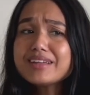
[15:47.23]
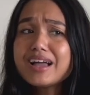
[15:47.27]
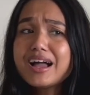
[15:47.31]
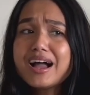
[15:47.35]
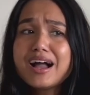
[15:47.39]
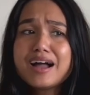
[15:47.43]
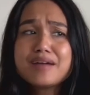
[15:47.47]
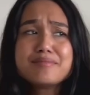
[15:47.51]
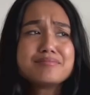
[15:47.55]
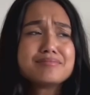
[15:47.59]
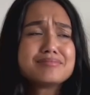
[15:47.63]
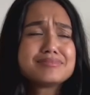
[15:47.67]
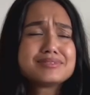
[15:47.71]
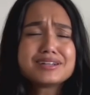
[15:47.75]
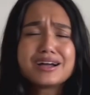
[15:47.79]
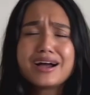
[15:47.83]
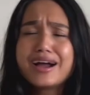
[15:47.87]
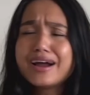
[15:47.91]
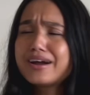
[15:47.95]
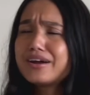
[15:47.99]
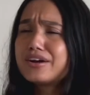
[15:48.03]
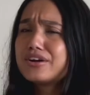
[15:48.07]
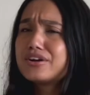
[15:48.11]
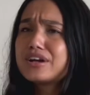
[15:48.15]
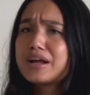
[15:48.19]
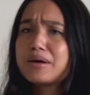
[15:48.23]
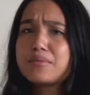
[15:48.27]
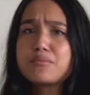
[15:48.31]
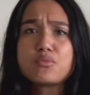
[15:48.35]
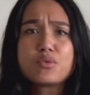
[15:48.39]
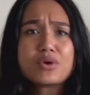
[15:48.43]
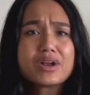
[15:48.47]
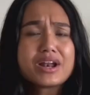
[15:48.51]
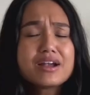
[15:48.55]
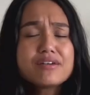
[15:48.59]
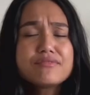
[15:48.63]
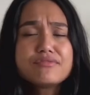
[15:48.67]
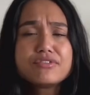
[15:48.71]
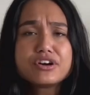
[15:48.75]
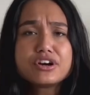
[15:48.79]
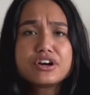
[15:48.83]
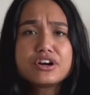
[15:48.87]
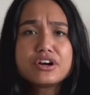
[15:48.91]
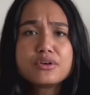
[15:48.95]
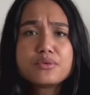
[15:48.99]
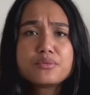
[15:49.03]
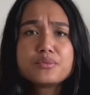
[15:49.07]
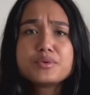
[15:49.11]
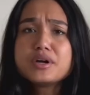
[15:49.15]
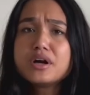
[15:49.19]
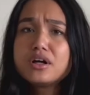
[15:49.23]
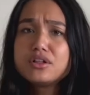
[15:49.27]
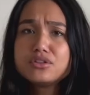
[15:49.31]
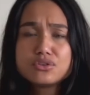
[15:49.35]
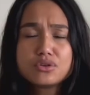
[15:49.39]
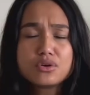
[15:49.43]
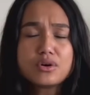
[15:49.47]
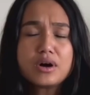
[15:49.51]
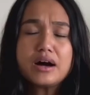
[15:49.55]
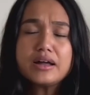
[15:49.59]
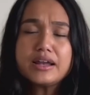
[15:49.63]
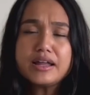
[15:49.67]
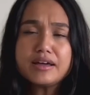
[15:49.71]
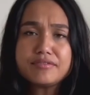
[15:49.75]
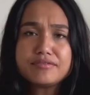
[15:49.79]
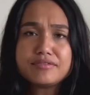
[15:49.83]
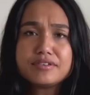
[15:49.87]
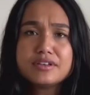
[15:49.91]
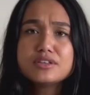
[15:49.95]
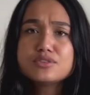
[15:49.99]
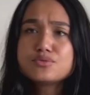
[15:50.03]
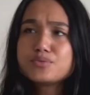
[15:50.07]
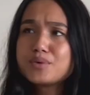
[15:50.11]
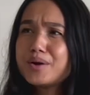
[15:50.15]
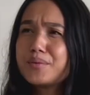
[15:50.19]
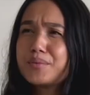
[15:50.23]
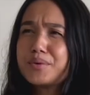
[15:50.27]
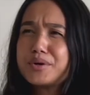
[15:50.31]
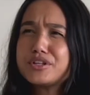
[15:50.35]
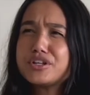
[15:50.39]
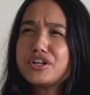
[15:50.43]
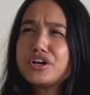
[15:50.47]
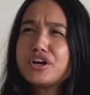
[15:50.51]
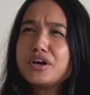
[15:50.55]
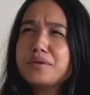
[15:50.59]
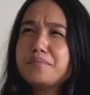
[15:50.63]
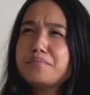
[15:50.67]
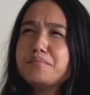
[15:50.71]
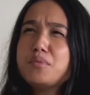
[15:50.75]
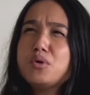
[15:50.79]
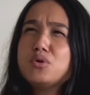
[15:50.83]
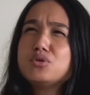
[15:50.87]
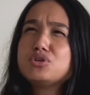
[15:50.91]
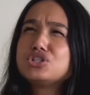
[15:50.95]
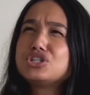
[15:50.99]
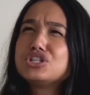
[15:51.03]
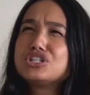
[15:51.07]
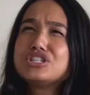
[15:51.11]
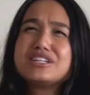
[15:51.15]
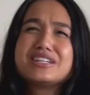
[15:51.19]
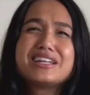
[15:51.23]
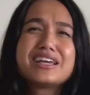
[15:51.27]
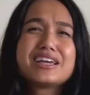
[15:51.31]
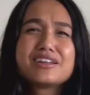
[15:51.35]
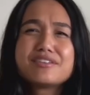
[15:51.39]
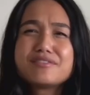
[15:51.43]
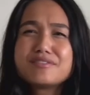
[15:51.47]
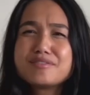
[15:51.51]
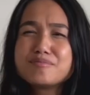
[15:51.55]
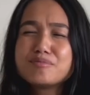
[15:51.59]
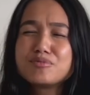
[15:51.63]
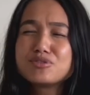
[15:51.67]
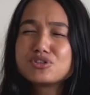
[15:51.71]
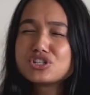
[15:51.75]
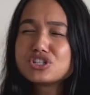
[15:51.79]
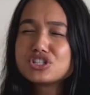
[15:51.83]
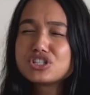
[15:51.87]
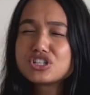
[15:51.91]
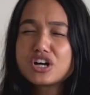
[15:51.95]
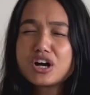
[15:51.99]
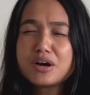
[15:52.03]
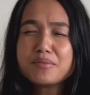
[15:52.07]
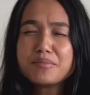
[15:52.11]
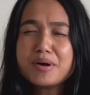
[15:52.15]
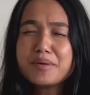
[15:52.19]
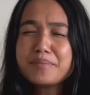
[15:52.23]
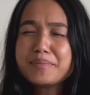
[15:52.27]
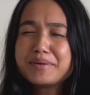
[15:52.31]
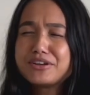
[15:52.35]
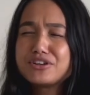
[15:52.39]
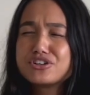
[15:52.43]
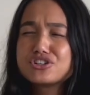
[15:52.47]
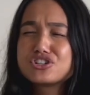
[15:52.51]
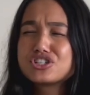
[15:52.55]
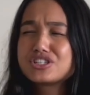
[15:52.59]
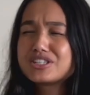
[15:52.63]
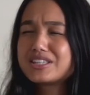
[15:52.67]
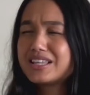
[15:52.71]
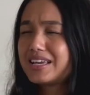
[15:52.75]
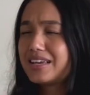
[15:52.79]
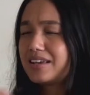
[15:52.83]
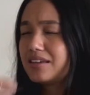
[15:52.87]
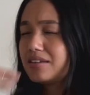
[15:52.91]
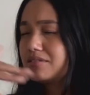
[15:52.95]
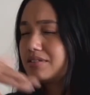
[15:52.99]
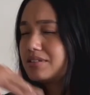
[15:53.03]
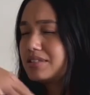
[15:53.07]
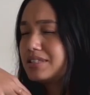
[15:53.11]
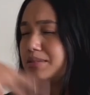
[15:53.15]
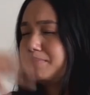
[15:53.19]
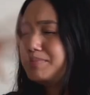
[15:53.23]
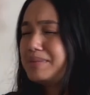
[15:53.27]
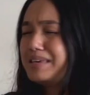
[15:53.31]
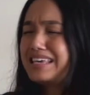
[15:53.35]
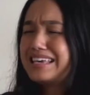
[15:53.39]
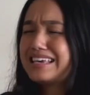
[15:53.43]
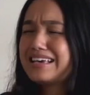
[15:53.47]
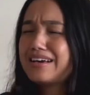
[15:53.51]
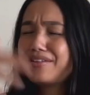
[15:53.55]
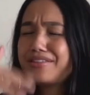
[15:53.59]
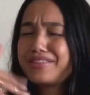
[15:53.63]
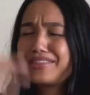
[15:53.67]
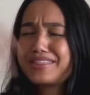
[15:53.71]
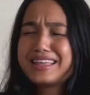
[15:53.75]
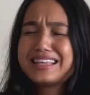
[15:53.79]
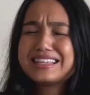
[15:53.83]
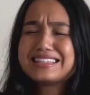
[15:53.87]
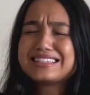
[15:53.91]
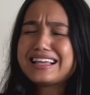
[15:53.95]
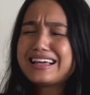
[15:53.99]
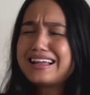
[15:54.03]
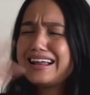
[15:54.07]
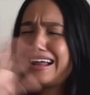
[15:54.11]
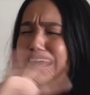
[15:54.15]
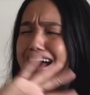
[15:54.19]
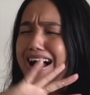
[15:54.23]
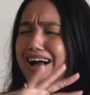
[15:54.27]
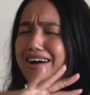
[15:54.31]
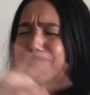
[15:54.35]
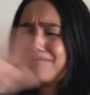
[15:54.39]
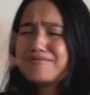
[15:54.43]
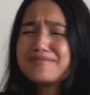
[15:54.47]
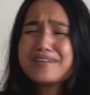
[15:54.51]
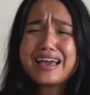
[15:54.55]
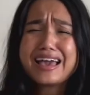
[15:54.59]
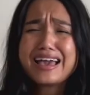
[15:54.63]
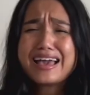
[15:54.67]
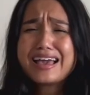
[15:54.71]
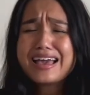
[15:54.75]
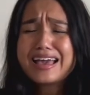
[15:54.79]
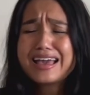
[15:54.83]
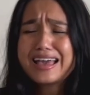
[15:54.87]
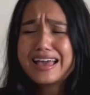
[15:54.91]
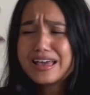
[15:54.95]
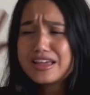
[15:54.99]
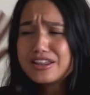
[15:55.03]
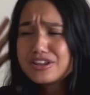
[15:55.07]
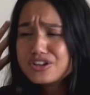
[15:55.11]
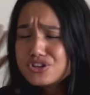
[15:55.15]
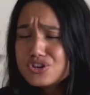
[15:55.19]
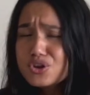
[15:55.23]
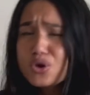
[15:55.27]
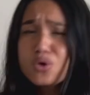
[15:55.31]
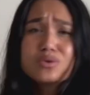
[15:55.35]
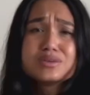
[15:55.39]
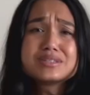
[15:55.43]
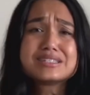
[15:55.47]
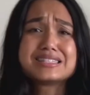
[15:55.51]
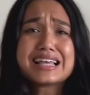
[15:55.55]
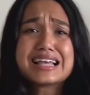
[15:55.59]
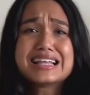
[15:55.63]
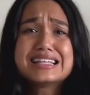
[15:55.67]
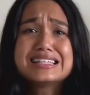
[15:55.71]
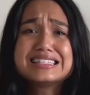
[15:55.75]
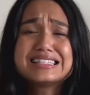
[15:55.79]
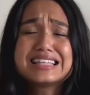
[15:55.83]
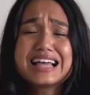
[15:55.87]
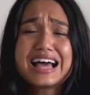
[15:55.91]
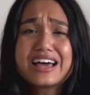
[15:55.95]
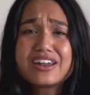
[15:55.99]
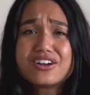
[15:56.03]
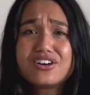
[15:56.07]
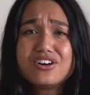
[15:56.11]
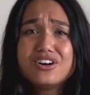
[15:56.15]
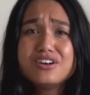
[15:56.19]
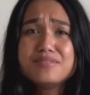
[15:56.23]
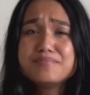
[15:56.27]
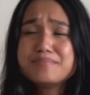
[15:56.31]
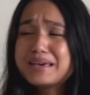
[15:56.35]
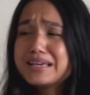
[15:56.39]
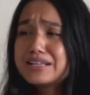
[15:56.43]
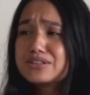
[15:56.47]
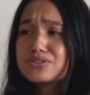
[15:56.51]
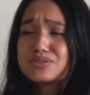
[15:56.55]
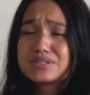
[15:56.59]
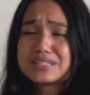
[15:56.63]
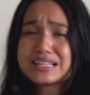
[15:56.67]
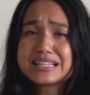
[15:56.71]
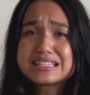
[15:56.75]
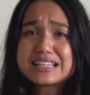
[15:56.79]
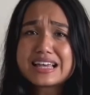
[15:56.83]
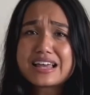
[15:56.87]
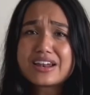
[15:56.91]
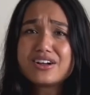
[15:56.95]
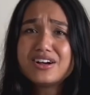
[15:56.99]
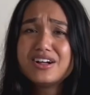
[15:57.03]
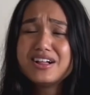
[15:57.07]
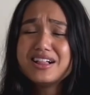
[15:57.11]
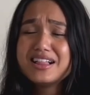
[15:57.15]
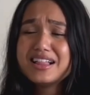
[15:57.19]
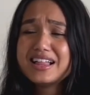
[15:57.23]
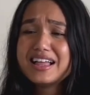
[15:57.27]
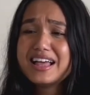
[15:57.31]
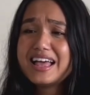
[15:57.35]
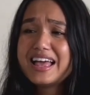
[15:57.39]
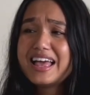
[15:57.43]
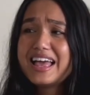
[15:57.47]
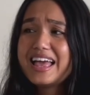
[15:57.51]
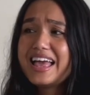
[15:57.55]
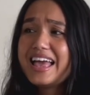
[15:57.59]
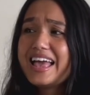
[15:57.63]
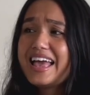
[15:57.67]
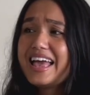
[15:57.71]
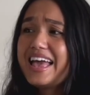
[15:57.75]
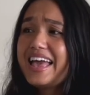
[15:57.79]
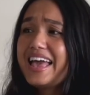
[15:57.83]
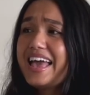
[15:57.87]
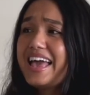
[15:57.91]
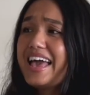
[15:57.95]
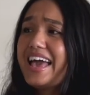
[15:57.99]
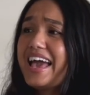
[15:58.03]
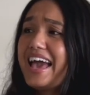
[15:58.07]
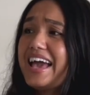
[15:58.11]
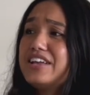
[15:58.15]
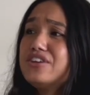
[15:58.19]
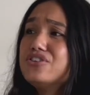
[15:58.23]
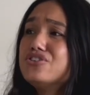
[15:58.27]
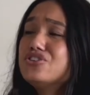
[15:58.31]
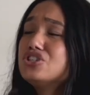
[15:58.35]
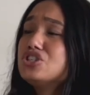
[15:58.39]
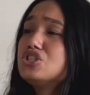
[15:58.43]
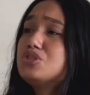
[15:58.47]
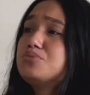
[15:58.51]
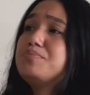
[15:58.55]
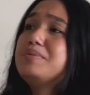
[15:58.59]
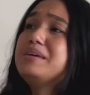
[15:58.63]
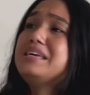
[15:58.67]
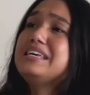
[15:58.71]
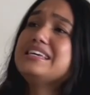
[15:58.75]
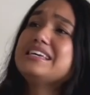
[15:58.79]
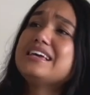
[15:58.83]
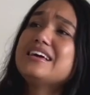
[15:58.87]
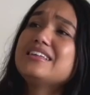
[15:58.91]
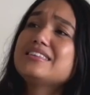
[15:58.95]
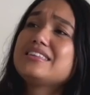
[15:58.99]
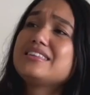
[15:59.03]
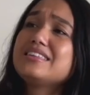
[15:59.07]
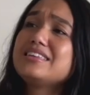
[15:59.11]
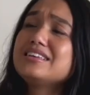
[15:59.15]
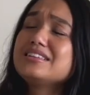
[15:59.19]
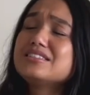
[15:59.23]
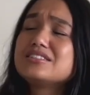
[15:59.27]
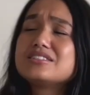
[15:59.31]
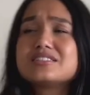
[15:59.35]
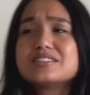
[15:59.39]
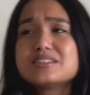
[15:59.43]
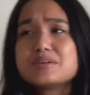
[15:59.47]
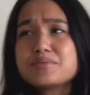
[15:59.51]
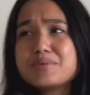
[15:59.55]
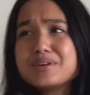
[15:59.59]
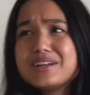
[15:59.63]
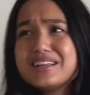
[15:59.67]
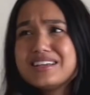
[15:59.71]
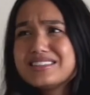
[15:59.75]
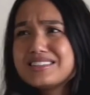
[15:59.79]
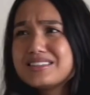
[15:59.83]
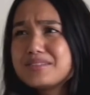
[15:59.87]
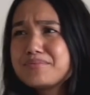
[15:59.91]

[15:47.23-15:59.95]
I'm tired, I'm whatever. We all know how that feels, right? When the negative emotions come up and you're just like speaking out things that have no sense at all, make no sense at all. And you're speaking out the things to someone else and